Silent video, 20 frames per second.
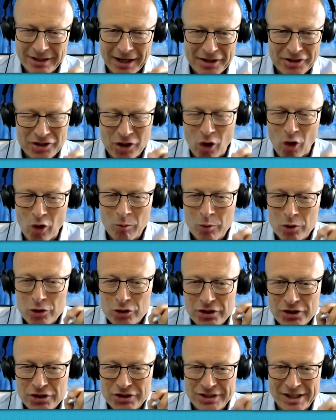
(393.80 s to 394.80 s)
that is
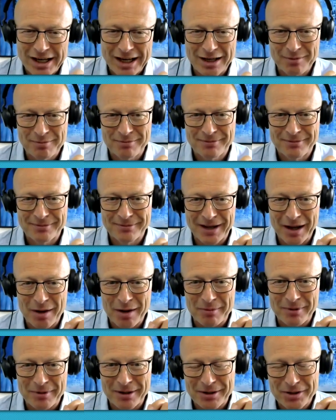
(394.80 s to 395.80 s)
almost the same
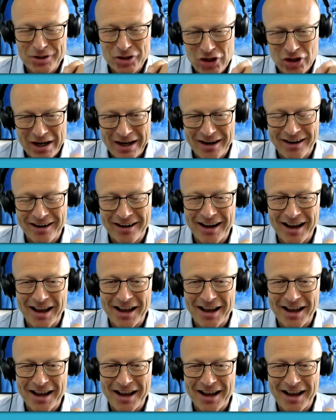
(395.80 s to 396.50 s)
share